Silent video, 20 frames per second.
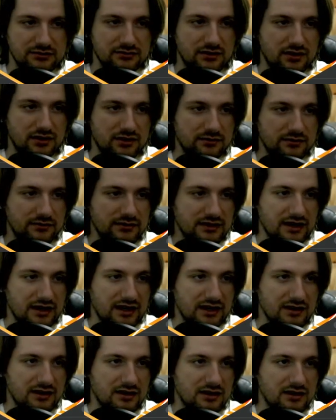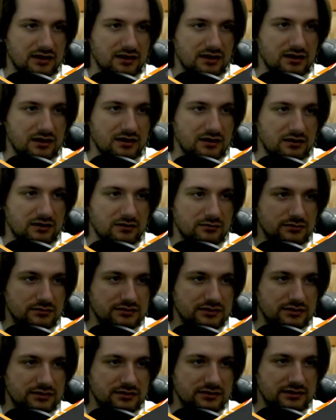on with that. We'll
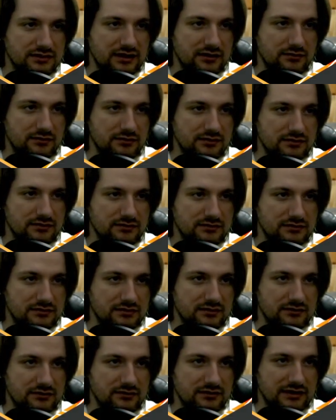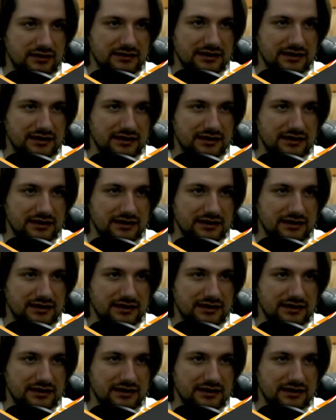turn that one, let